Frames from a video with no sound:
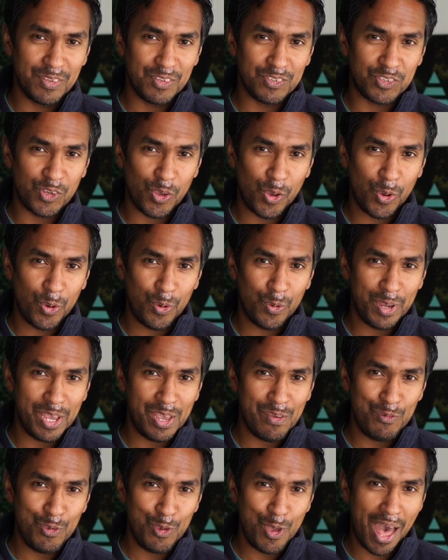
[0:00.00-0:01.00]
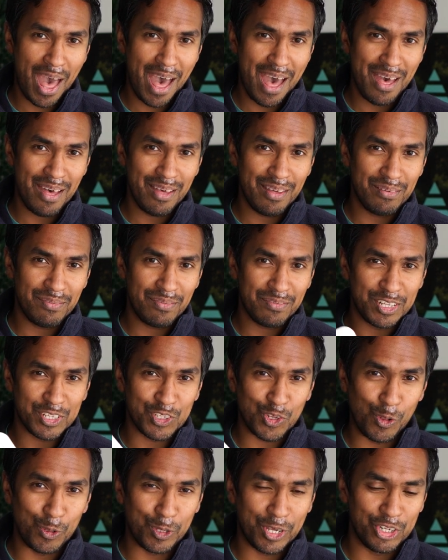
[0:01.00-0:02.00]
So if you have the
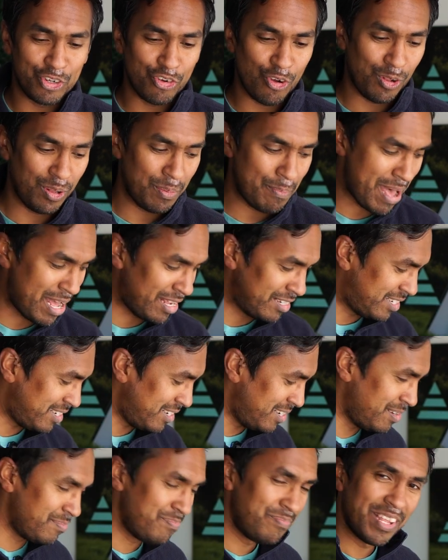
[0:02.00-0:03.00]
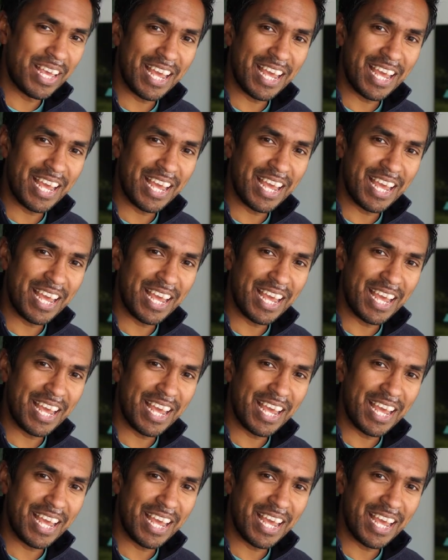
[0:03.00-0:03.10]
solar controller mounted